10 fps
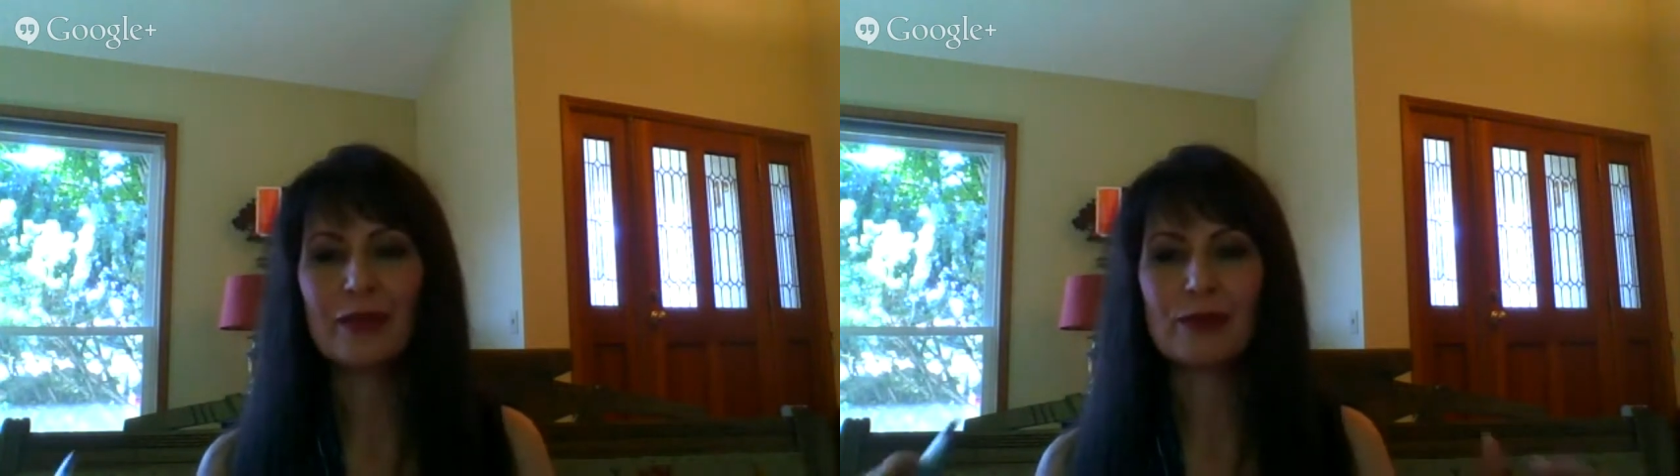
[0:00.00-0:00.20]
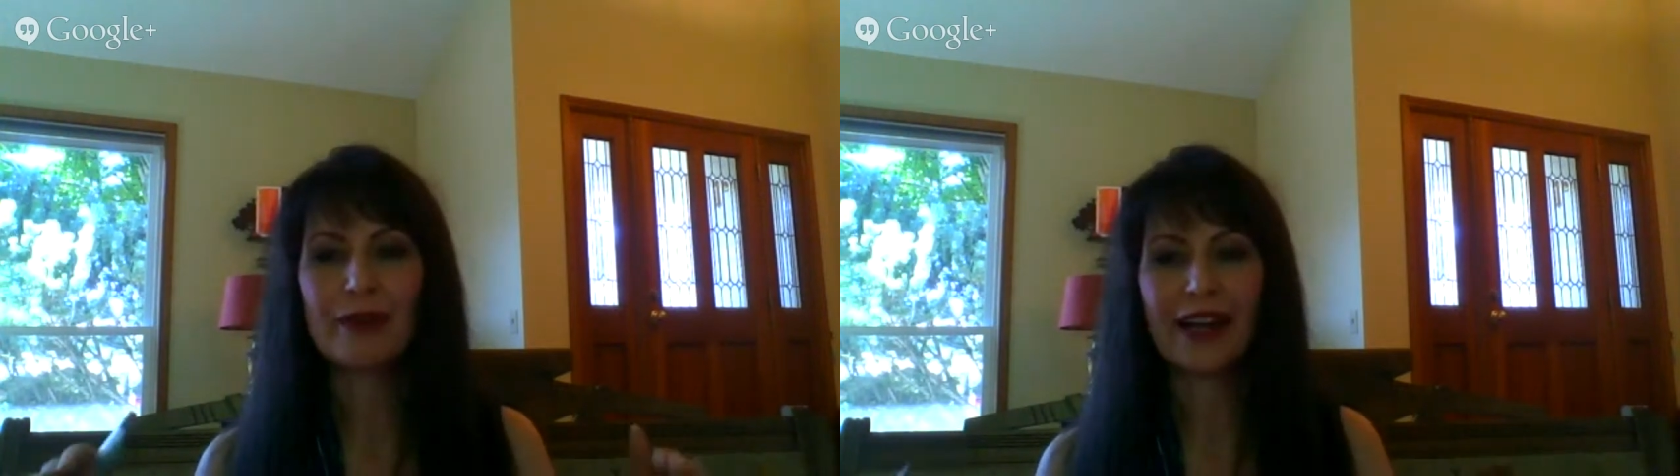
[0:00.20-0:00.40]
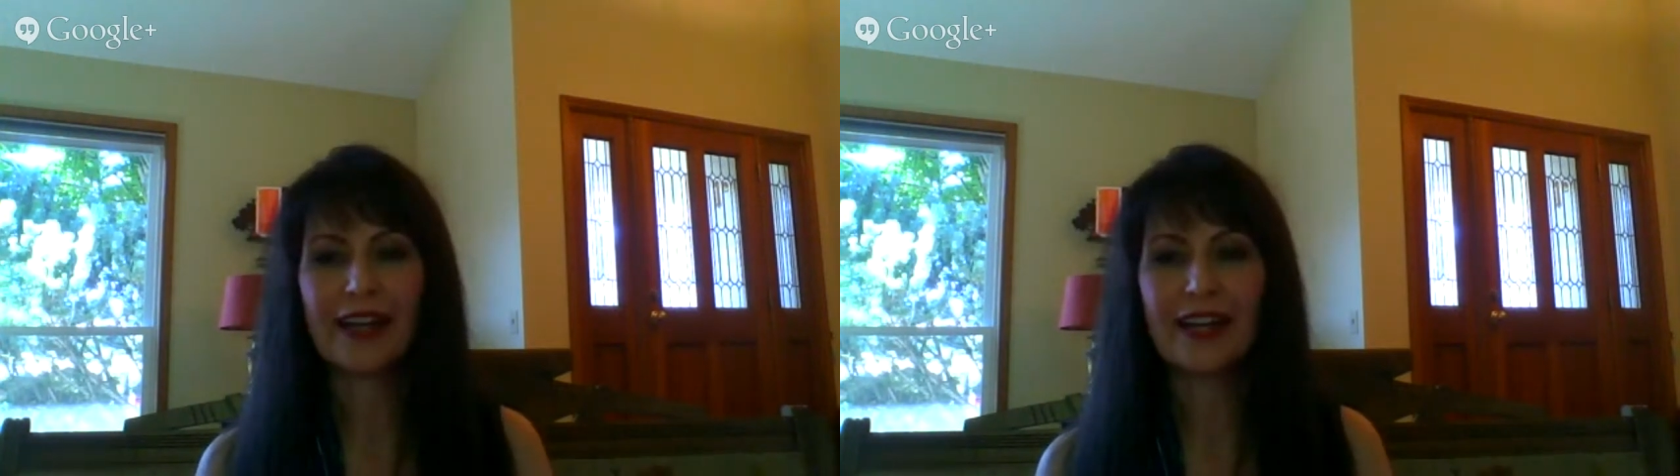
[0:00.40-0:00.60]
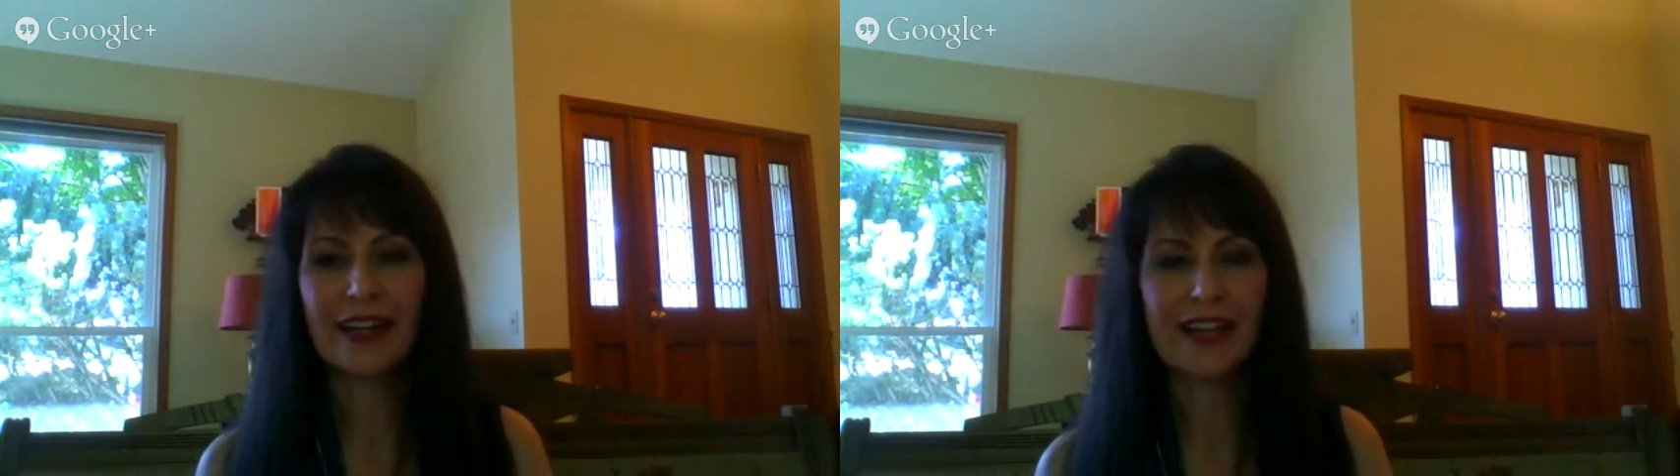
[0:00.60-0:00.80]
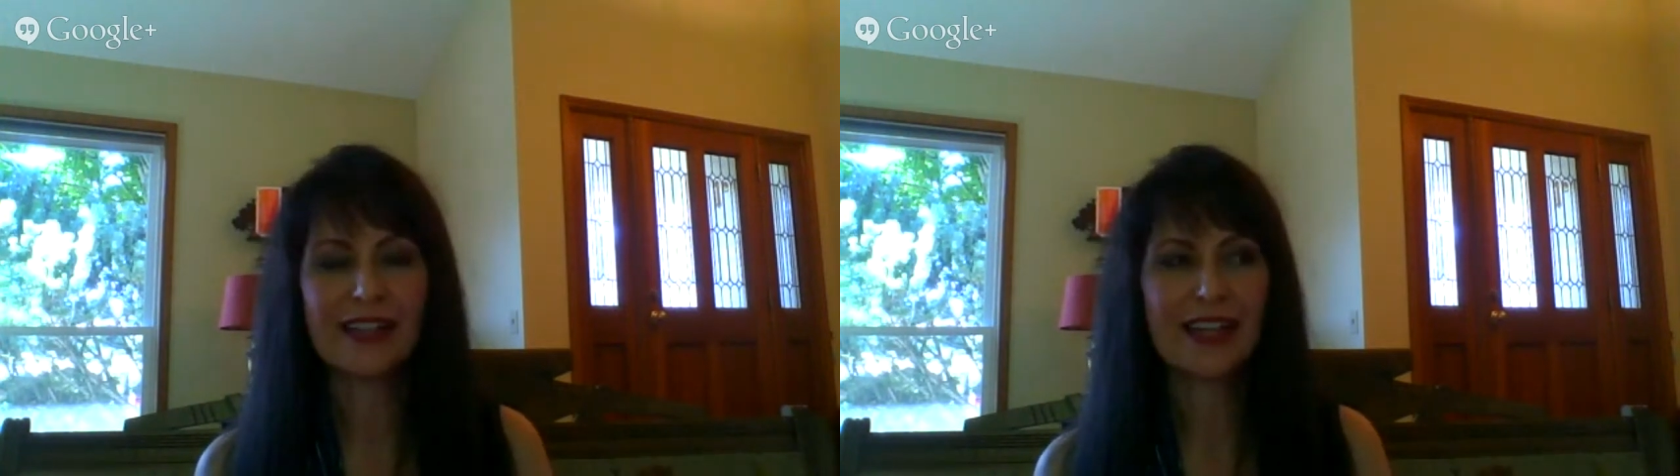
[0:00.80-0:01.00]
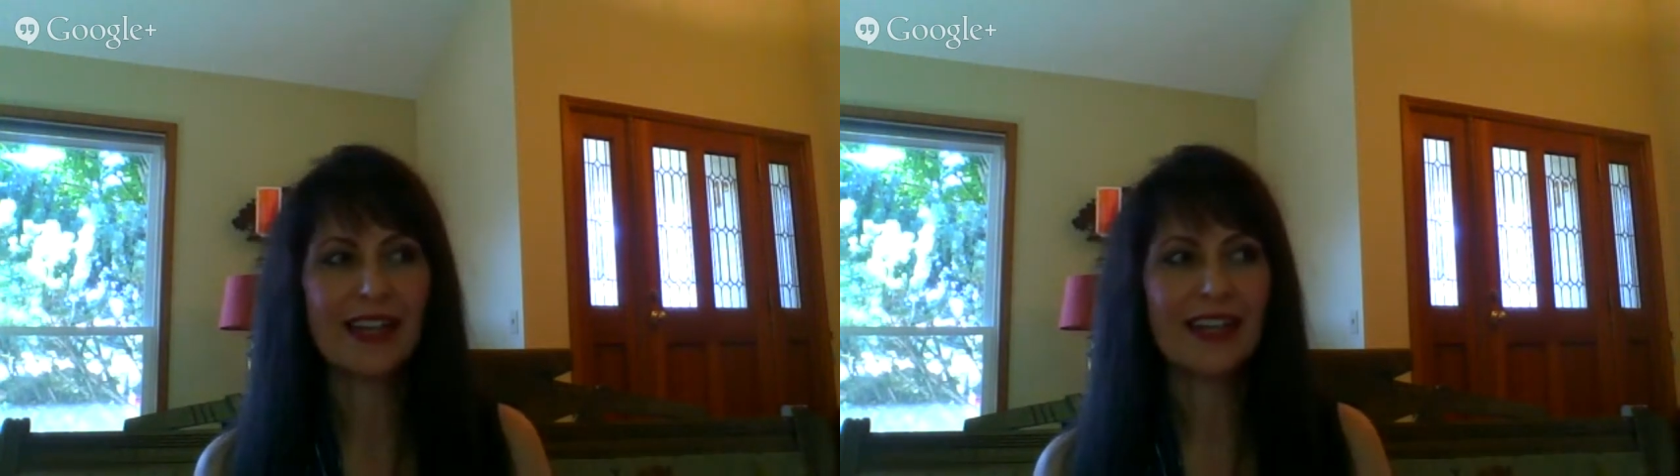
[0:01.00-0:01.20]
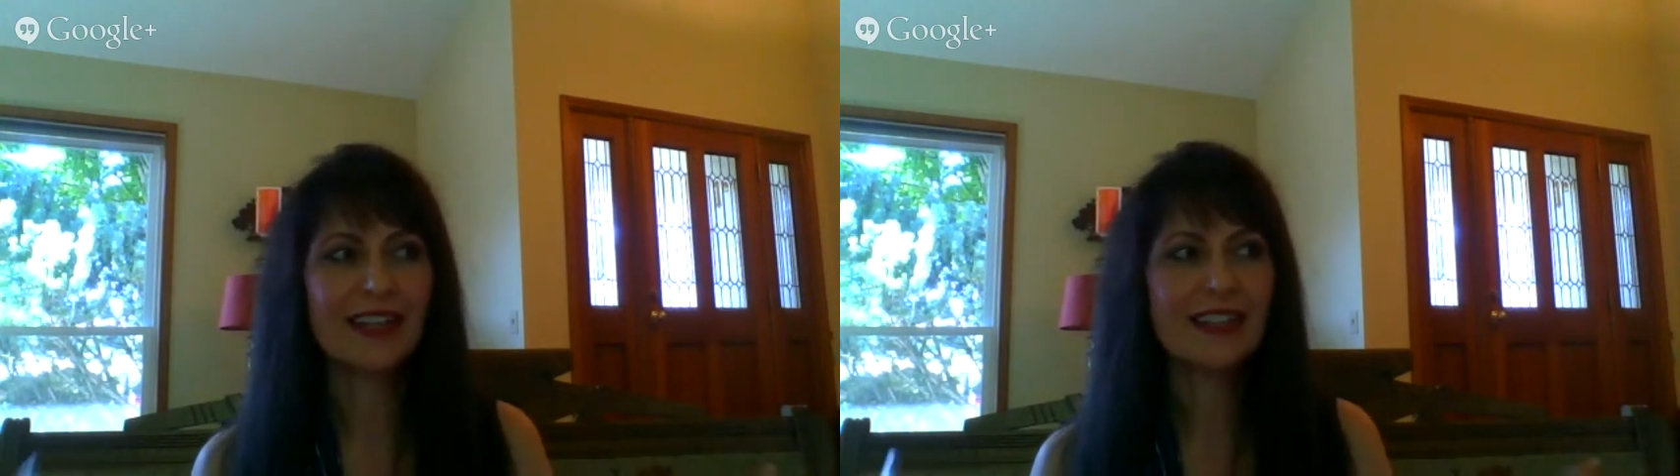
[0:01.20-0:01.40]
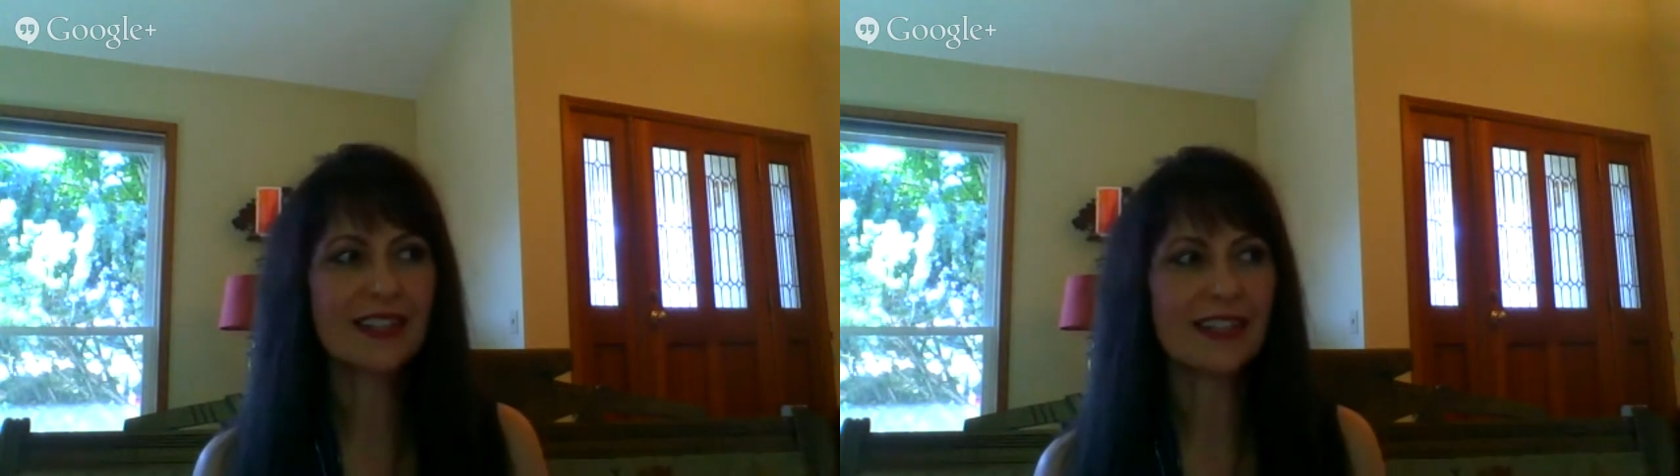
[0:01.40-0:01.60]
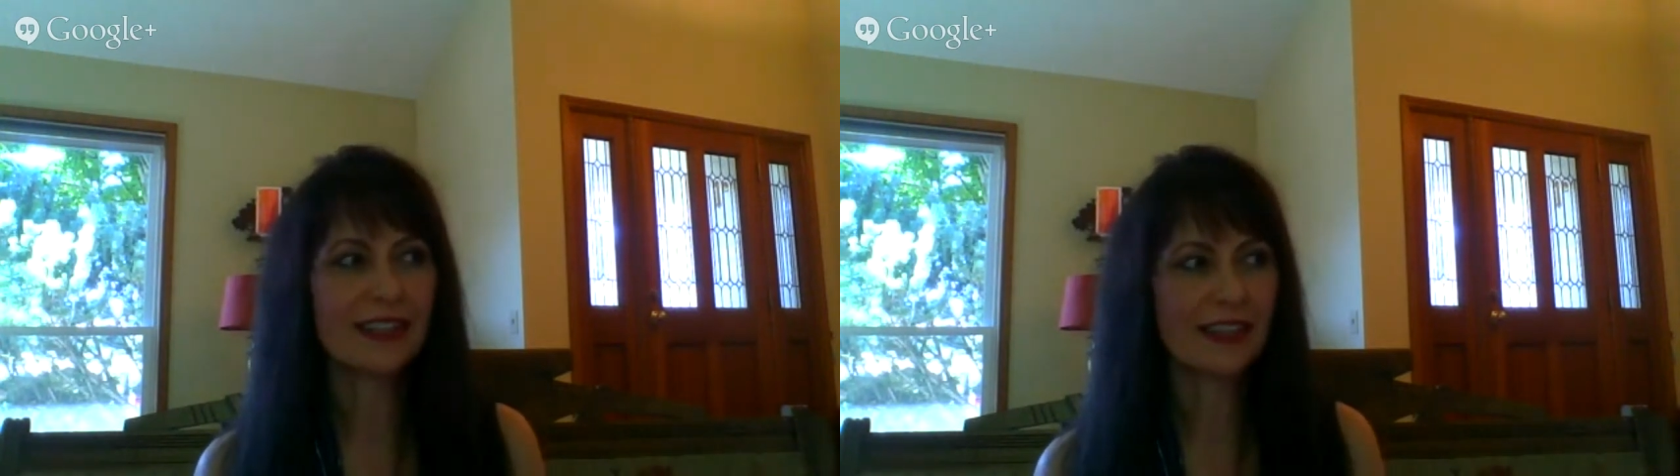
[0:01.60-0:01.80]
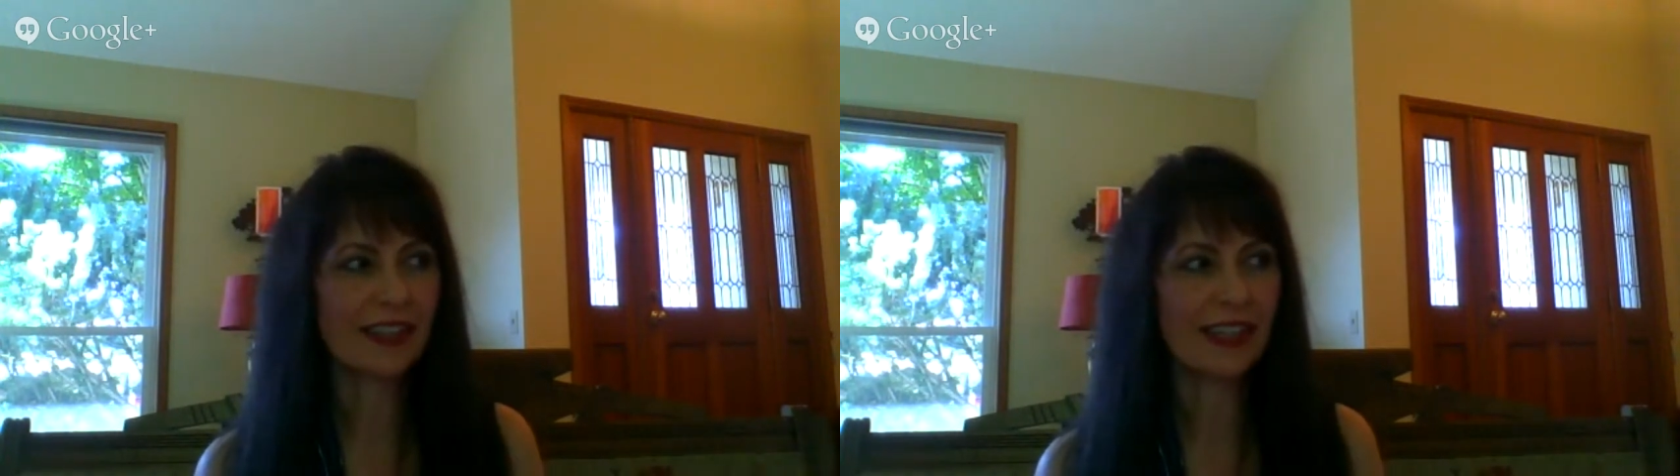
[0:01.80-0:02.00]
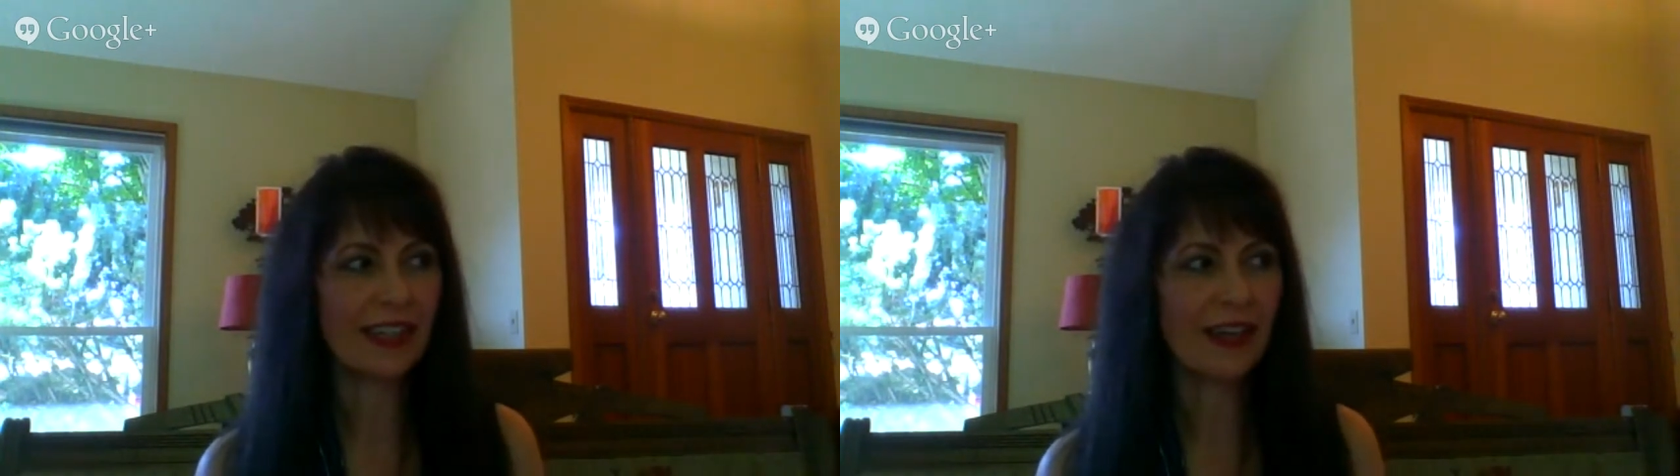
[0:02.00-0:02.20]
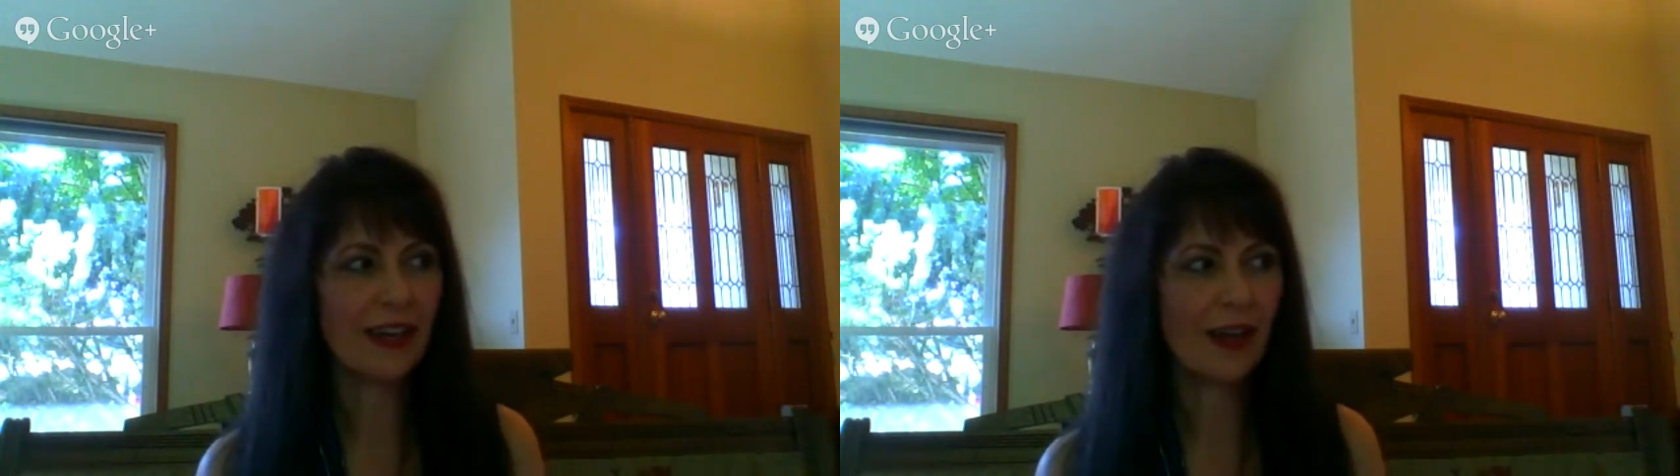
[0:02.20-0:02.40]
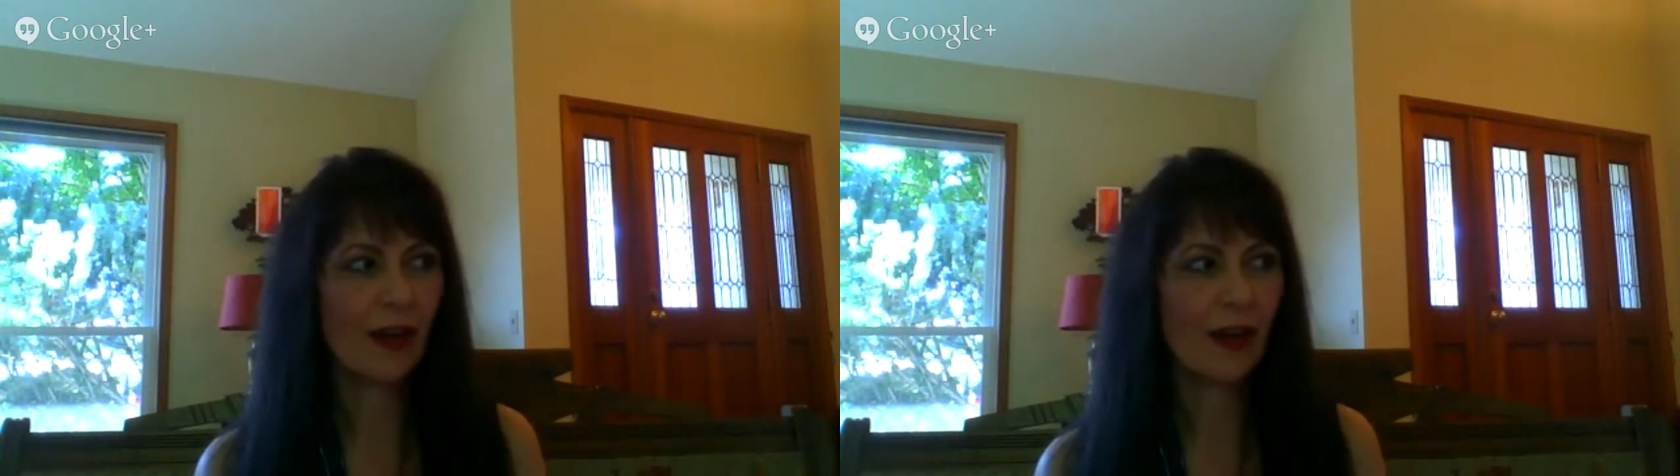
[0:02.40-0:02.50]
recognize instantly